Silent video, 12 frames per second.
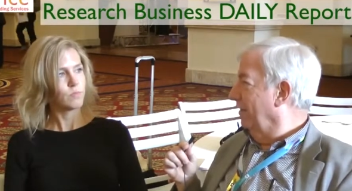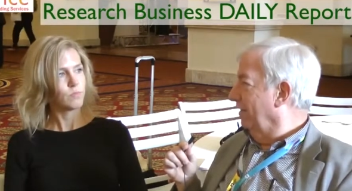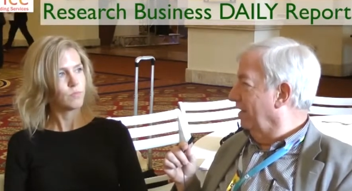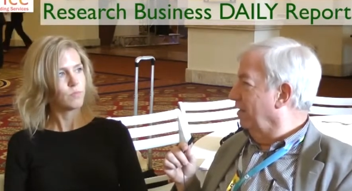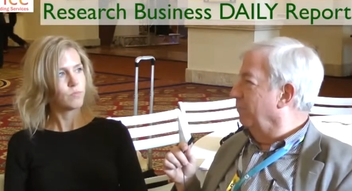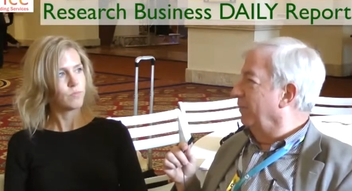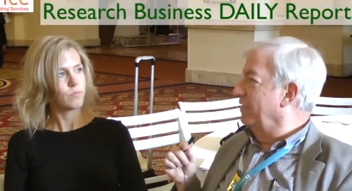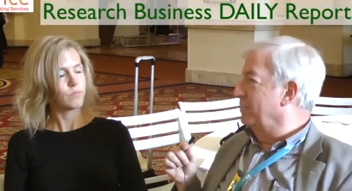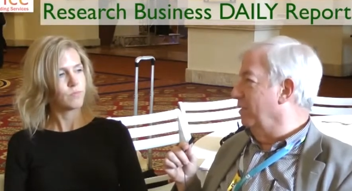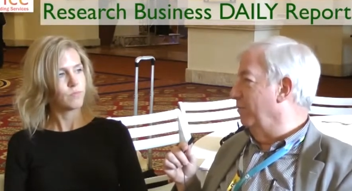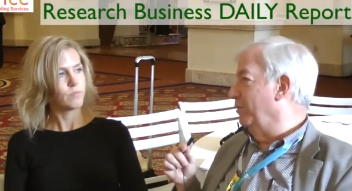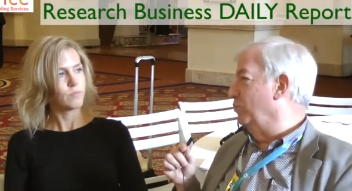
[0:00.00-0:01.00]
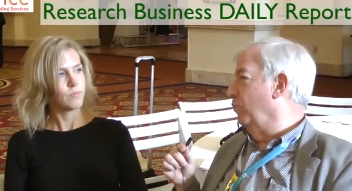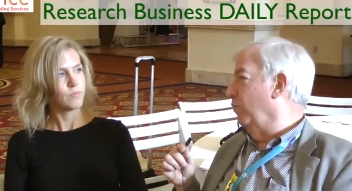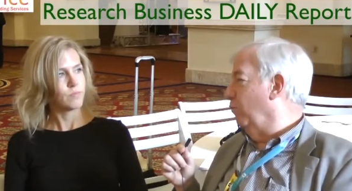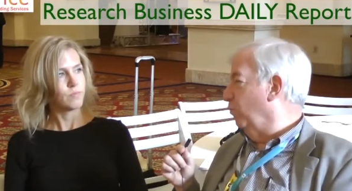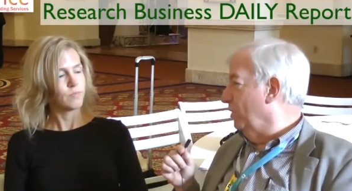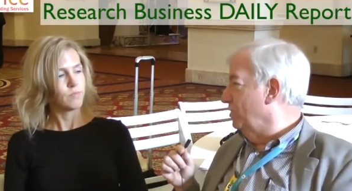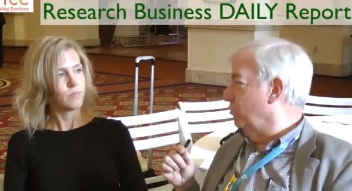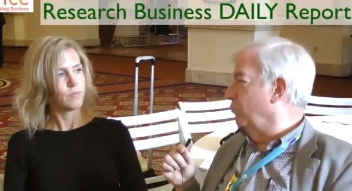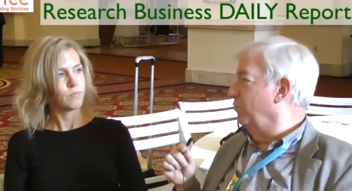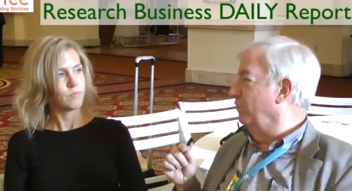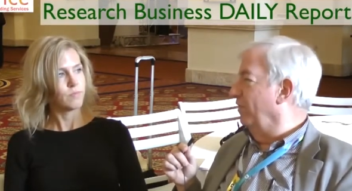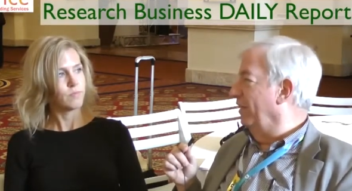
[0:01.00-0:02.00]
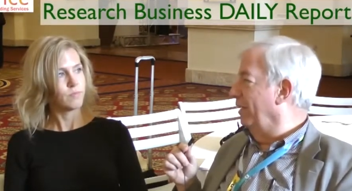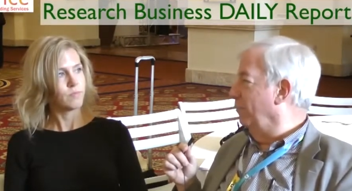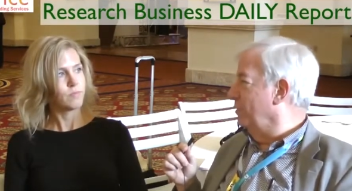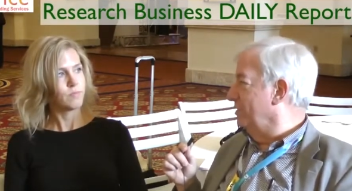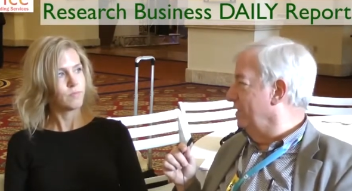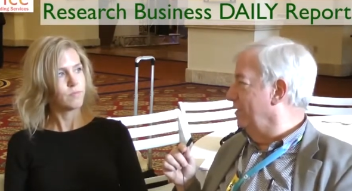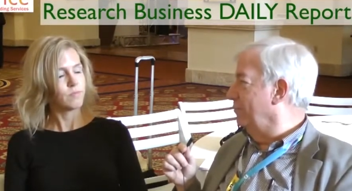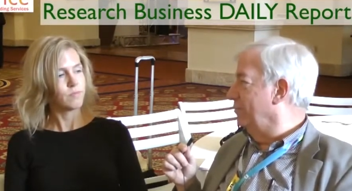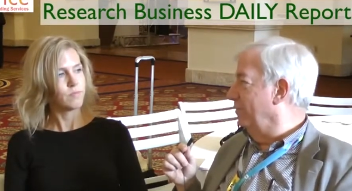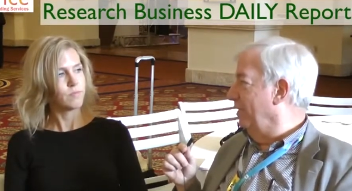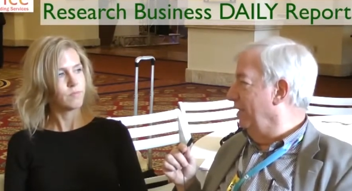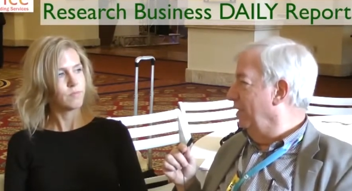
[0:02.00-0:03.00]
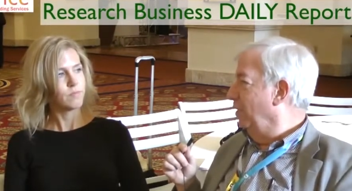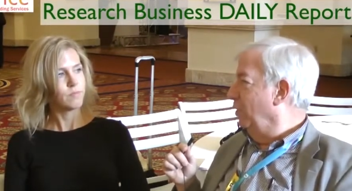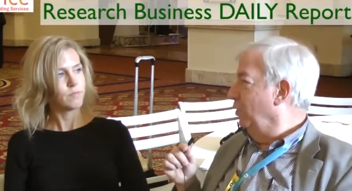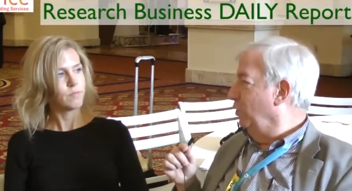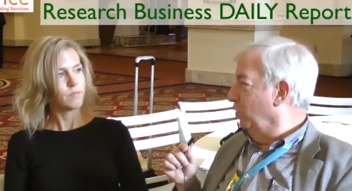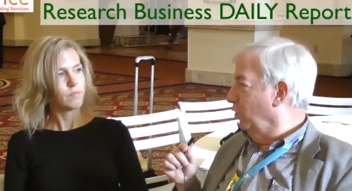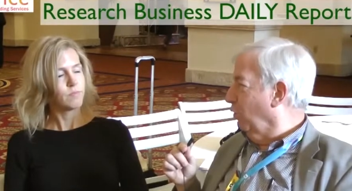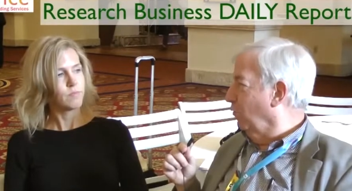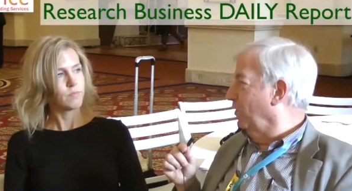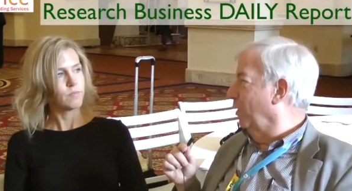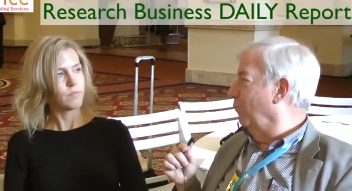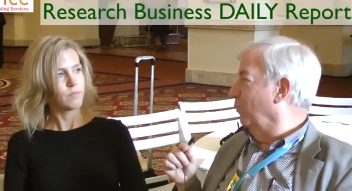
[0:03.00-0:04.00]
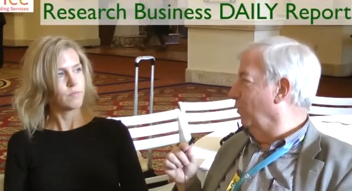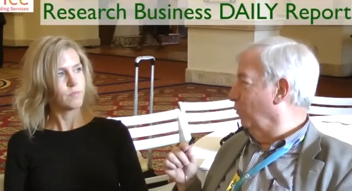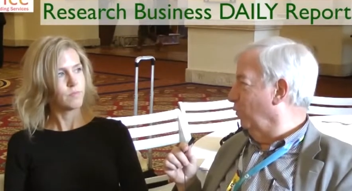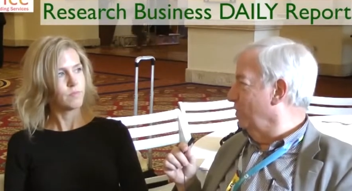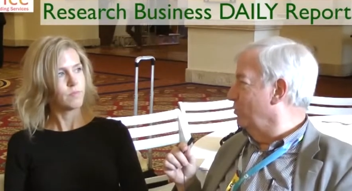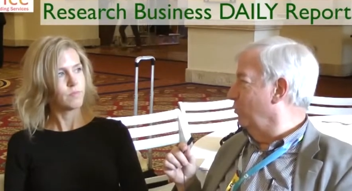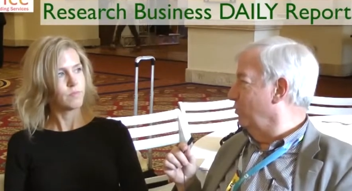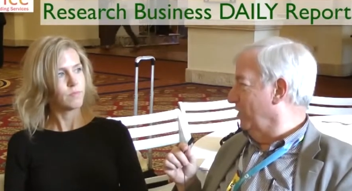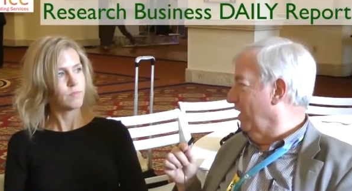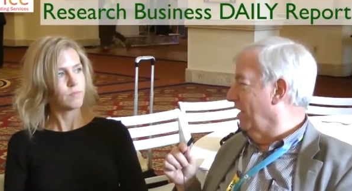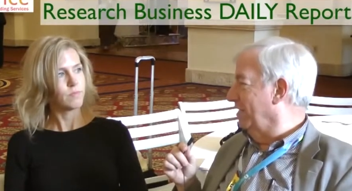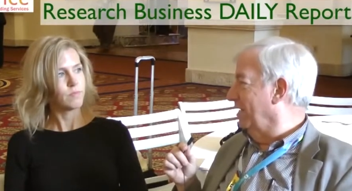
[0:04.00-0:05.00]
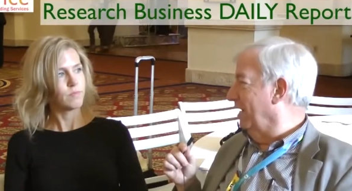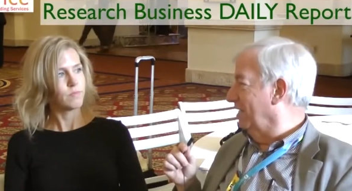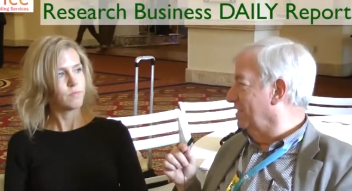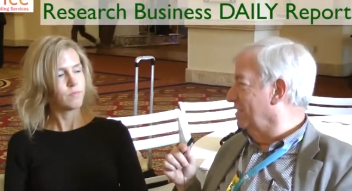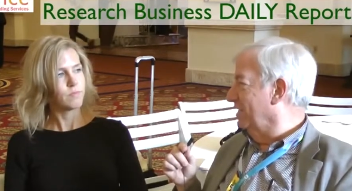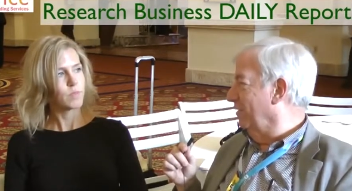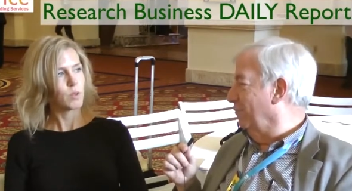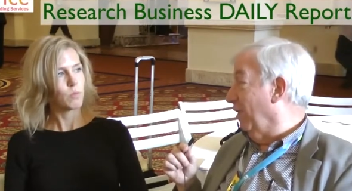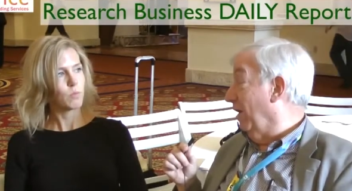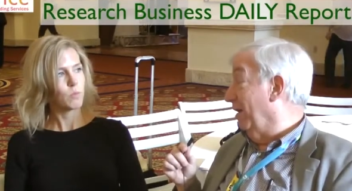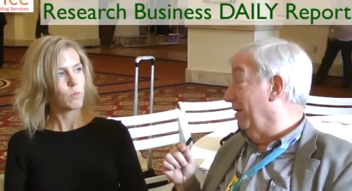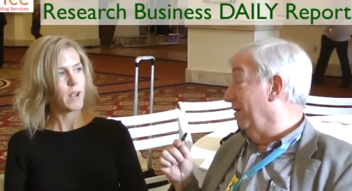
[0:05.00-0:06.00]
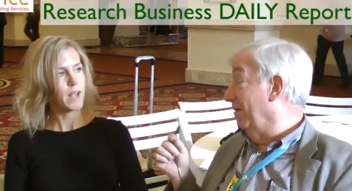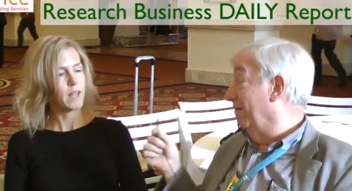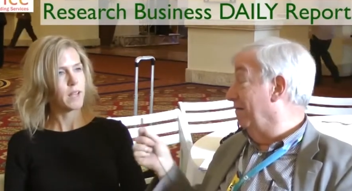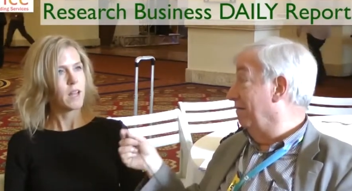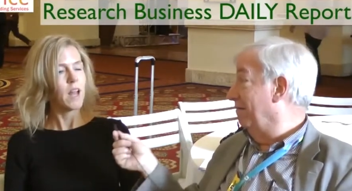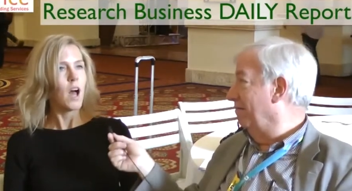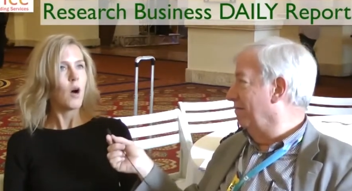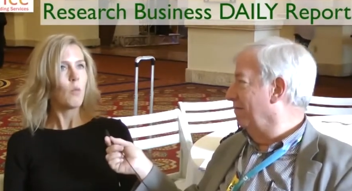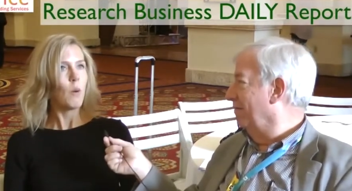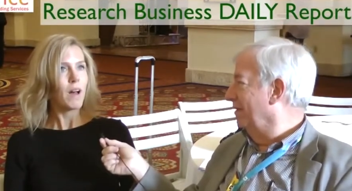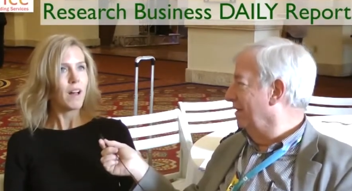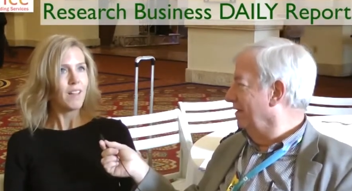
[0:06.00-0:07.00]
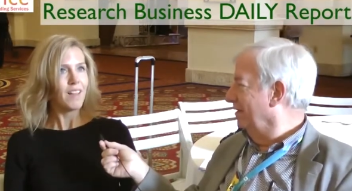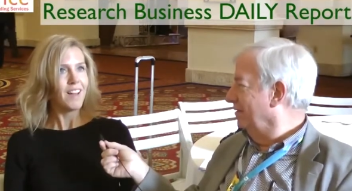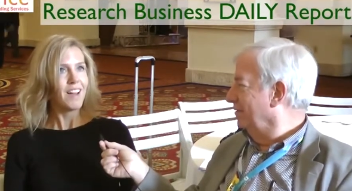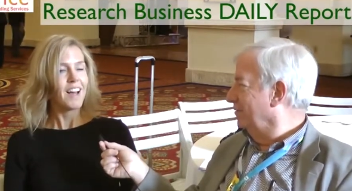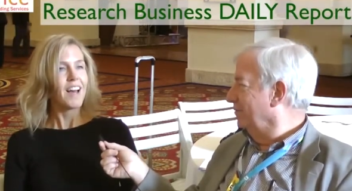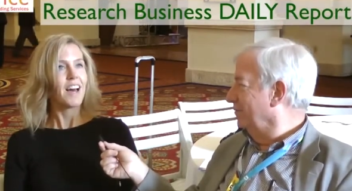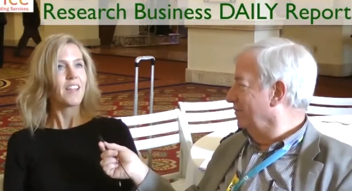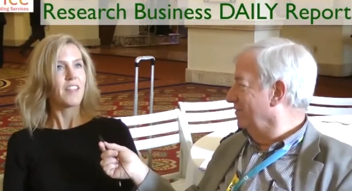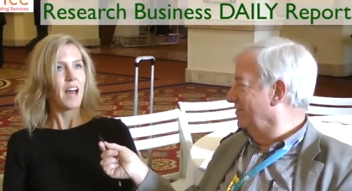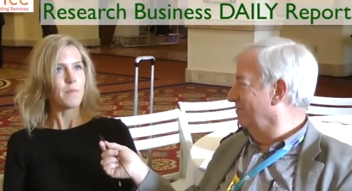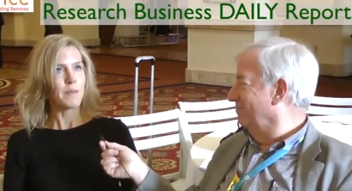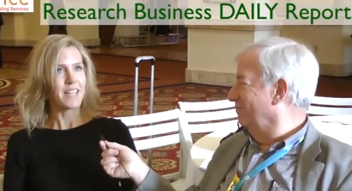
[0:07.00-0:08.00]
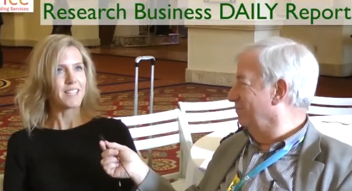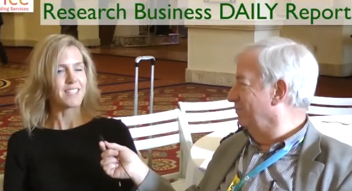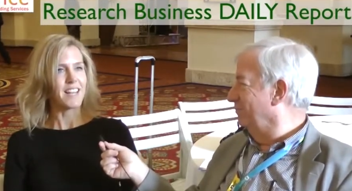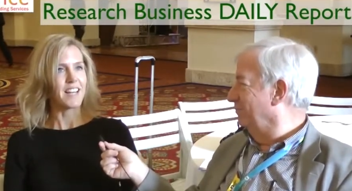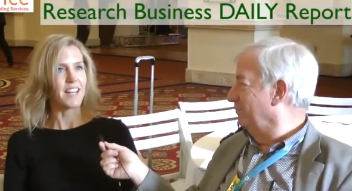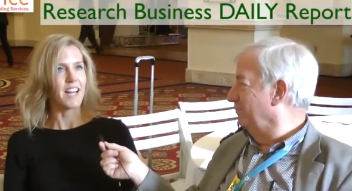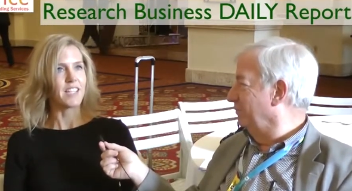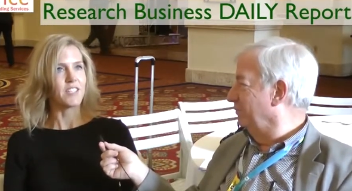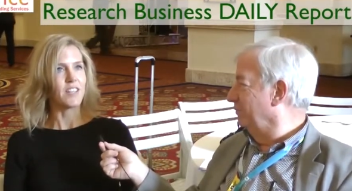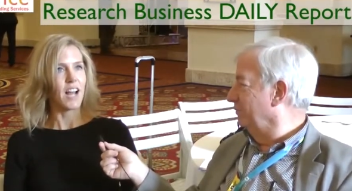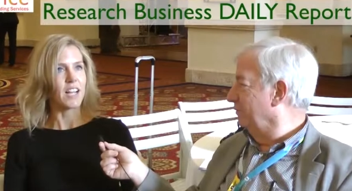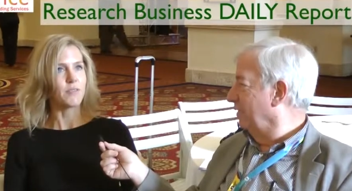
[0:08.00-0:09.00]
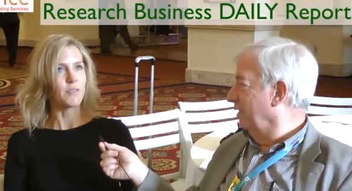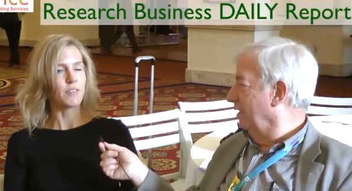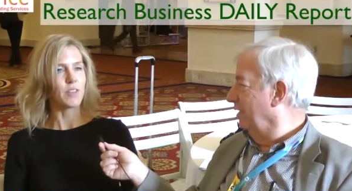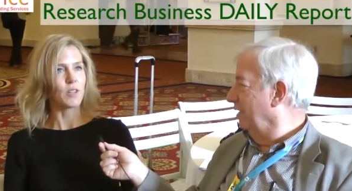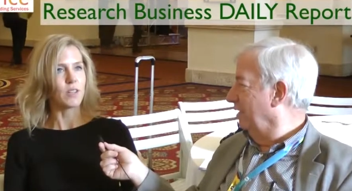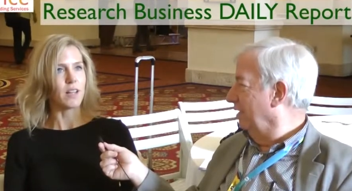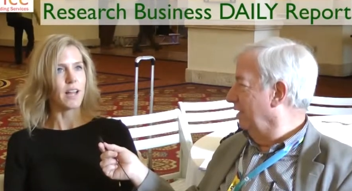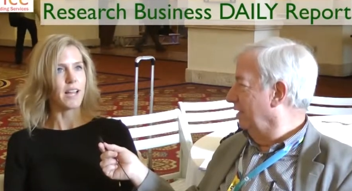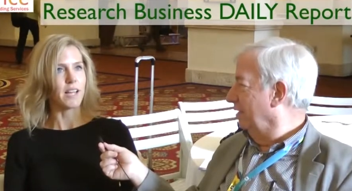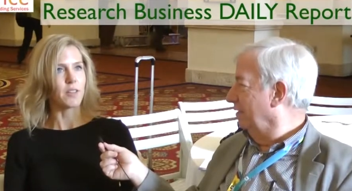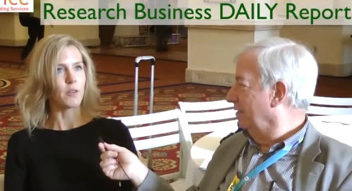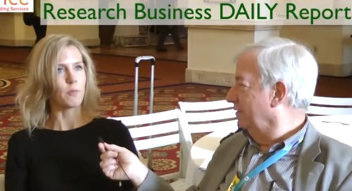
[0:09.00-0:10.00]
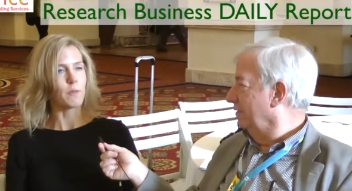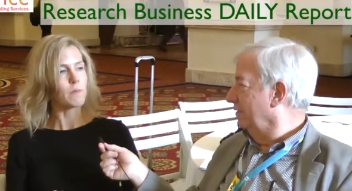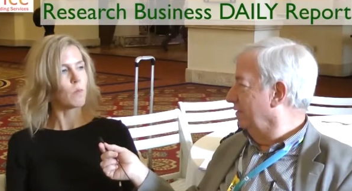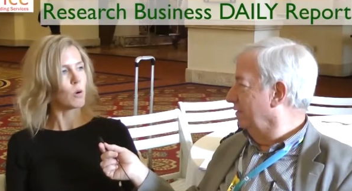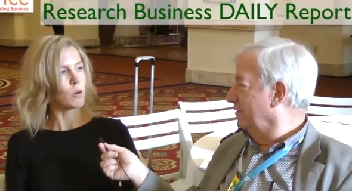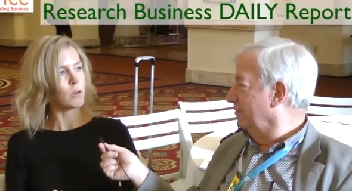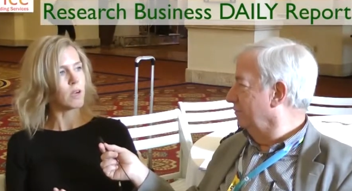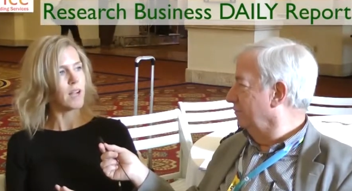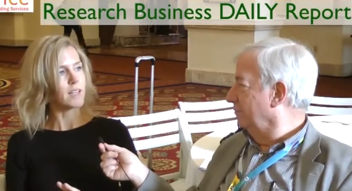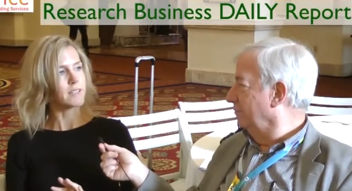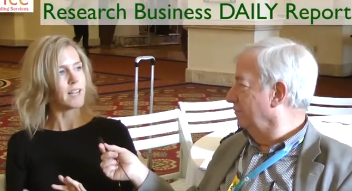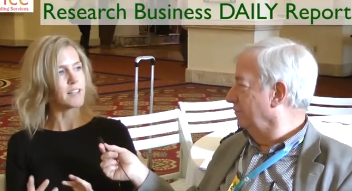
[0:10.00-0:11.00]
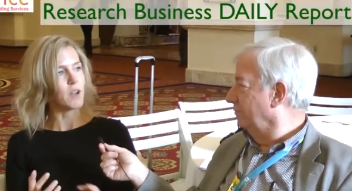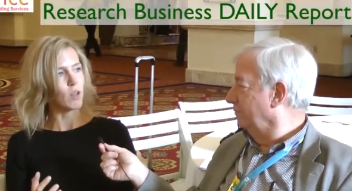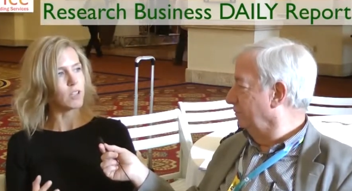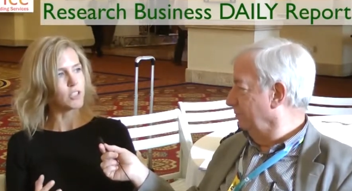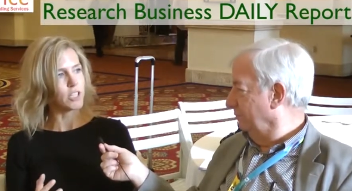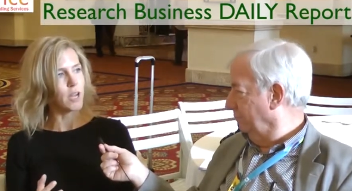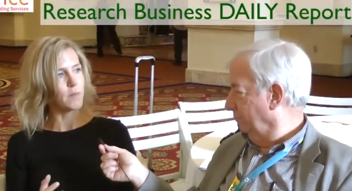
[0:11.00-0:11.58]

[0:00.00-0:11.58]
Speaker 1: and that company is coming to a research event, it would seem to me you go there with a research context in mind.
Speaker 2: Right. Well, that being said, I, I feel like there have been more technology